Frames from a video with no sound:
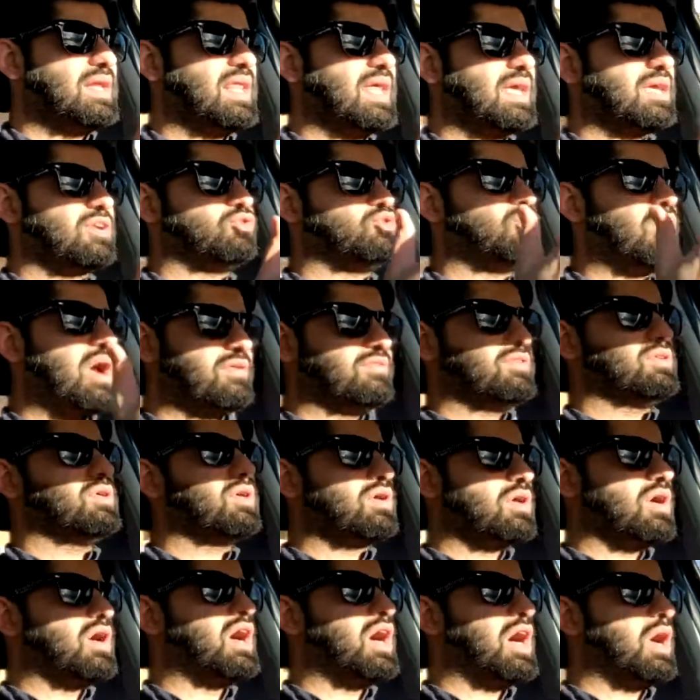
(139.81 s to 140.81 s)
Like driving a
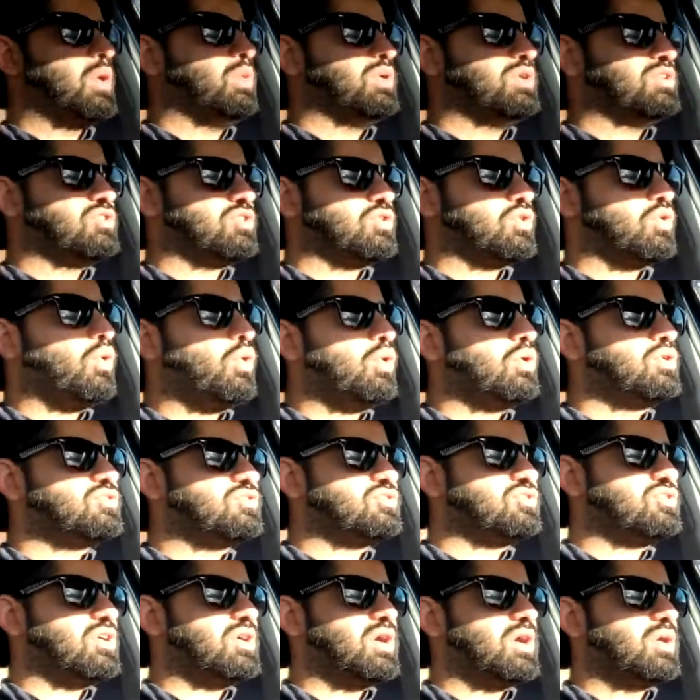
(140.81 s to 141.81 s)
car with cold
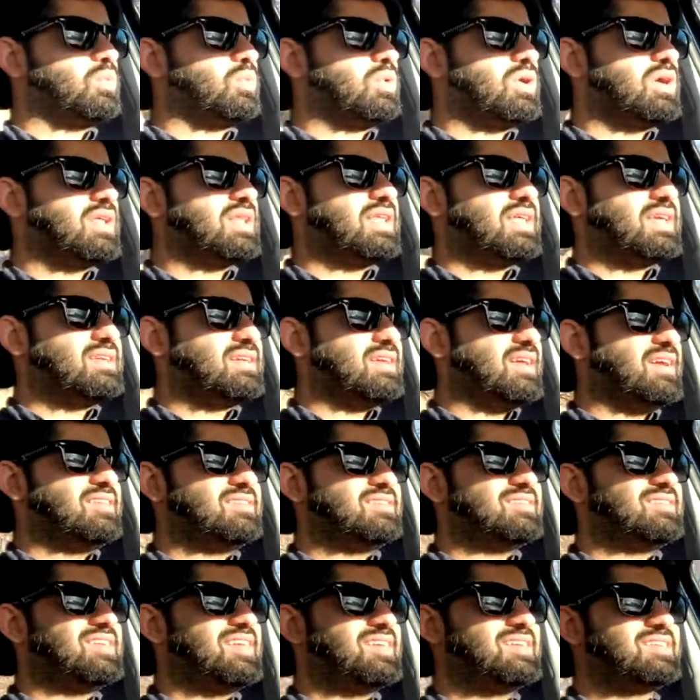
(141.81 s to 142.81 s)
steering wheel,
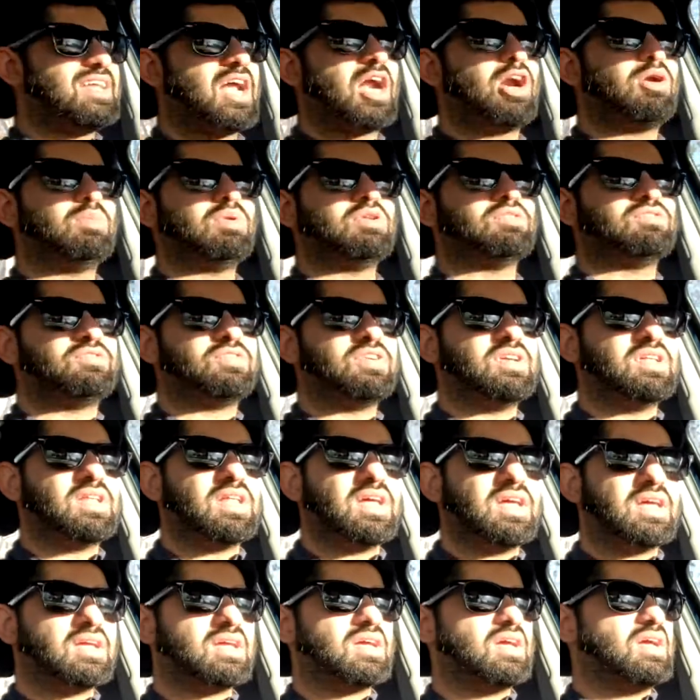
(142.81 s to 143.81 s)
it's a terrible
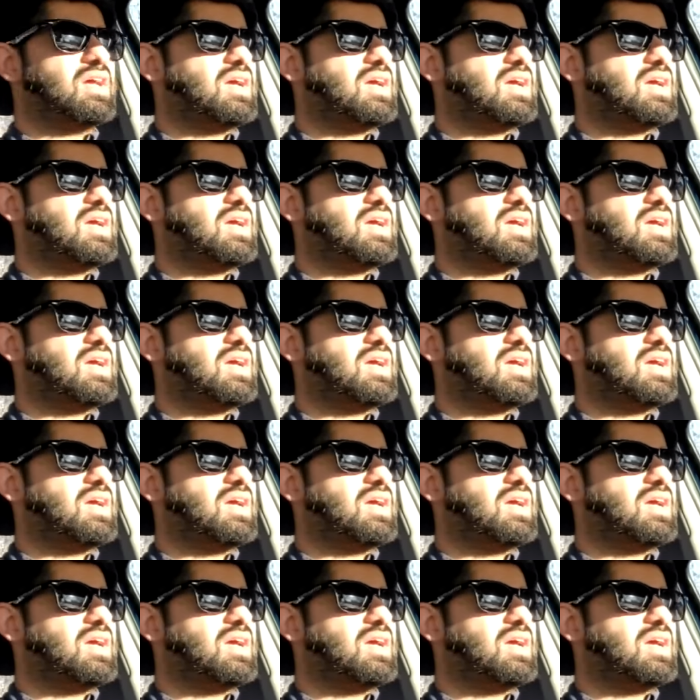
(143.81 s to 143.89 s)
feeling.